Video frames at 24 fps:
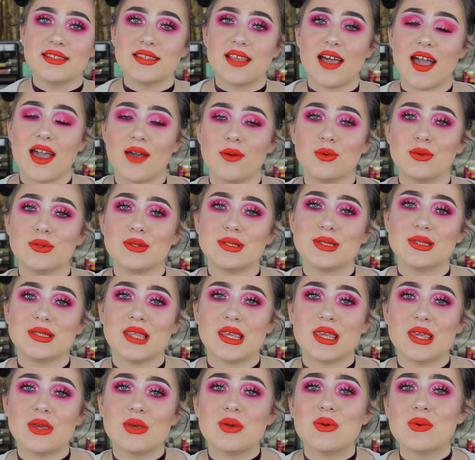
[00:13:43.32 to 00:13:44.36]
I will see
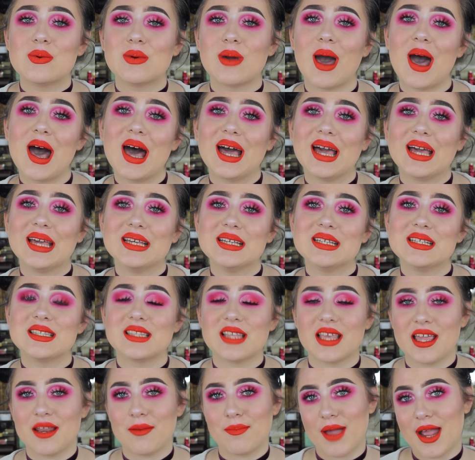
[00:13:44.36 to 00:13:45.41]
you guys
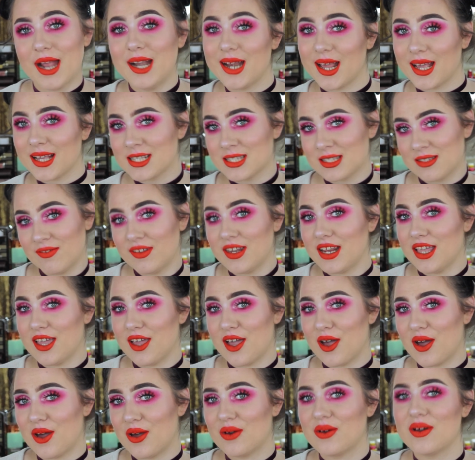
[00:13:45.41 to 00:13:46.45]
in my next
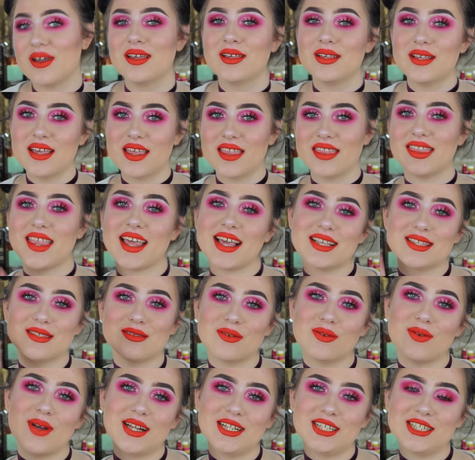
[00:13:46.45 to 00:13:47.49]
video. Thanks
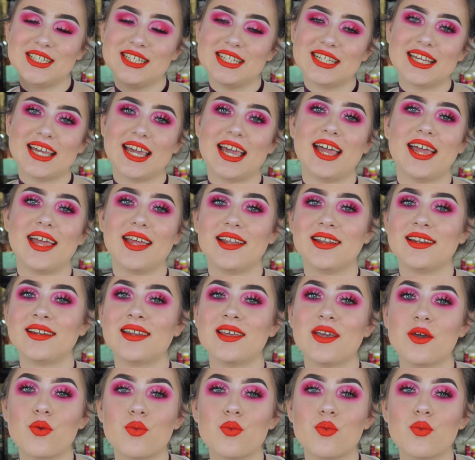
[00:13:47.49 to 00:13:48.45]
for watching again.